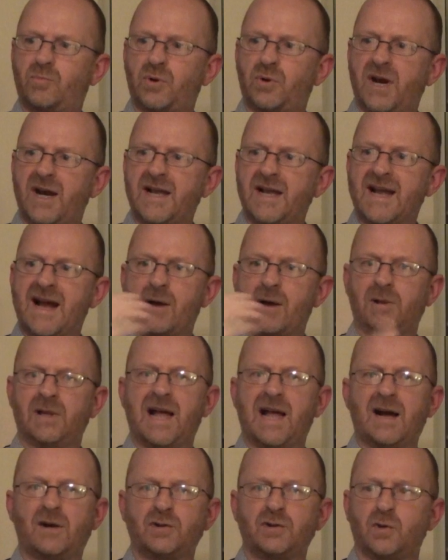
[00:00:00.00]
praying out
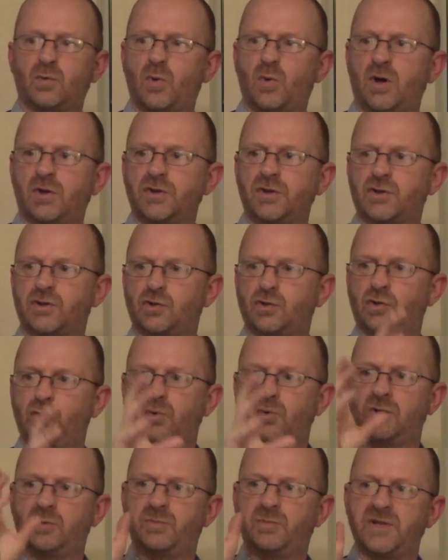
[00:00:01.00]
loud at once, or
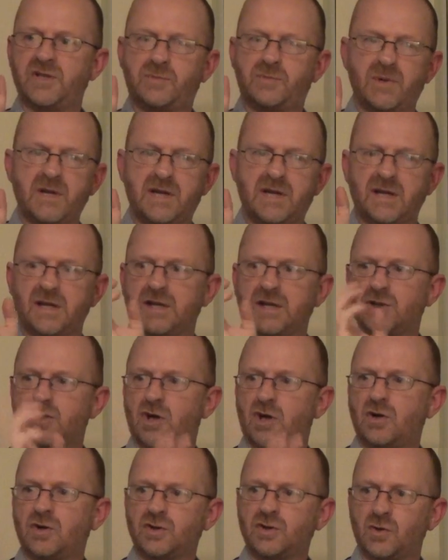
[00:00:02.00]
will be speaking in
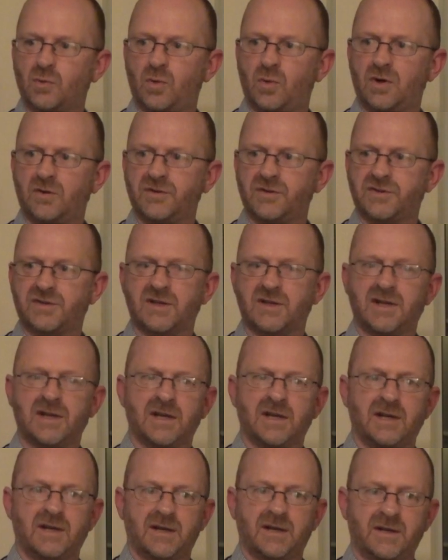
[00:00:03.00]
tongues at once.
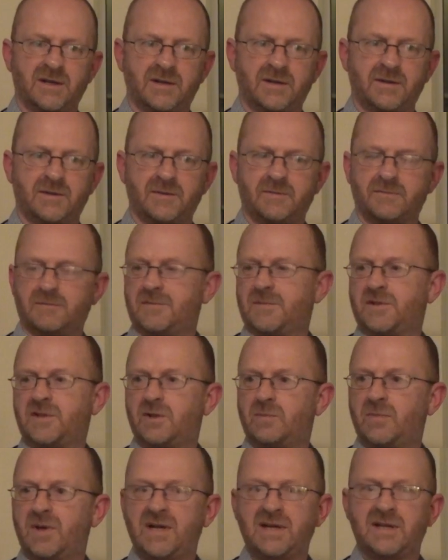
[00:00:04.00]

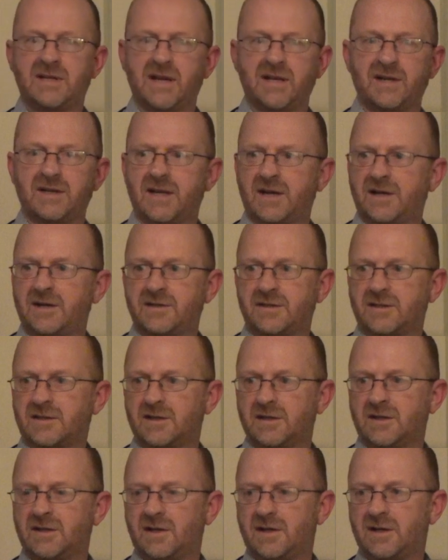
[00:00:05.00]
To me, that is
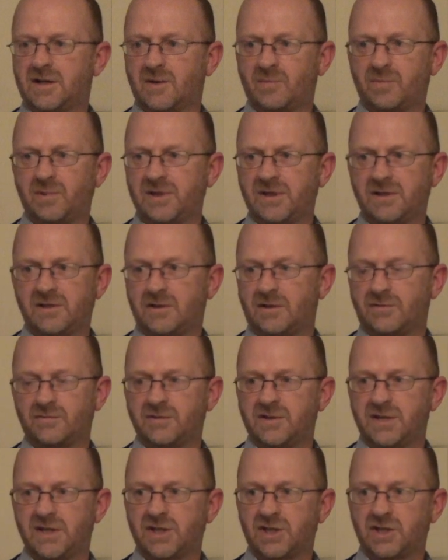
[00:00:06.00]
a complete
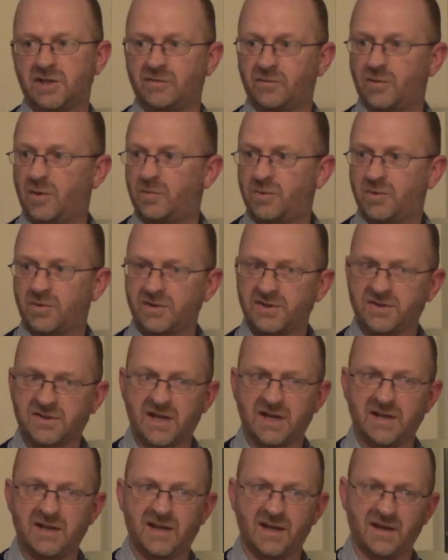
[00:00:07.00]
contradiction of what Paul is
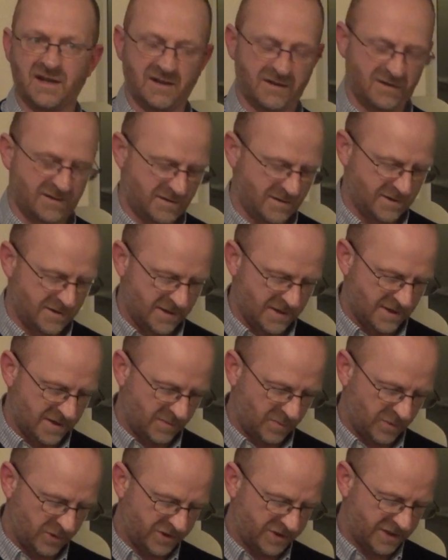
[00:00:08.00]
saying here.
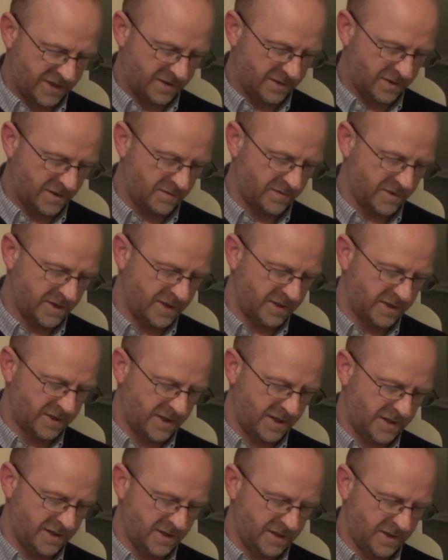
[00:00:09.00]
Paul's saying, no,
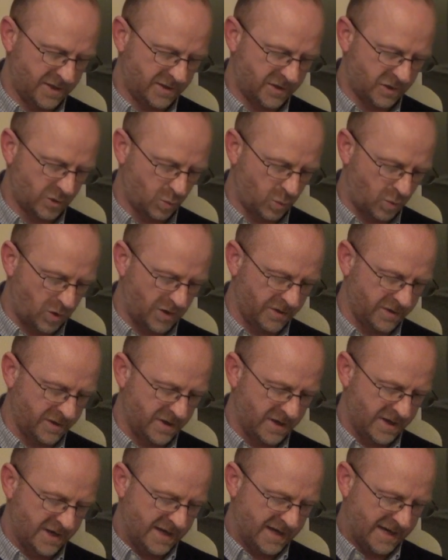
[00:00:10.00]
it's
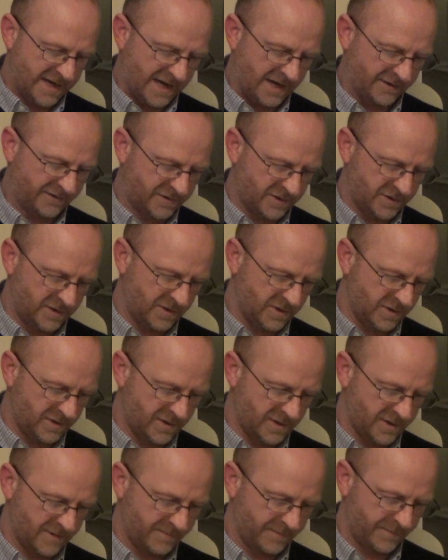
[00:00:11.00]
one after the
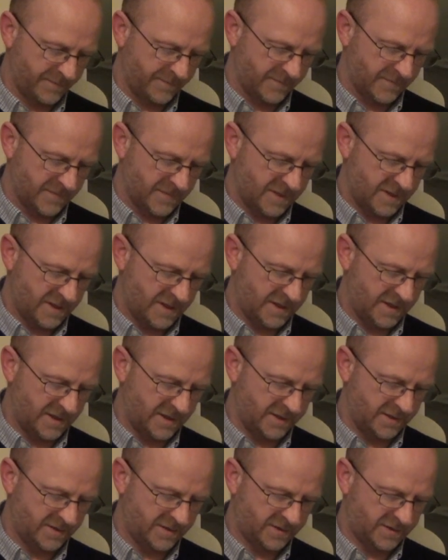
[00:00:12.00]
other. It
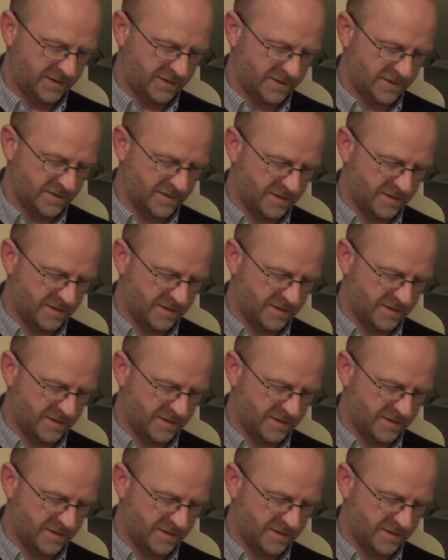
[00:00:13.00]
is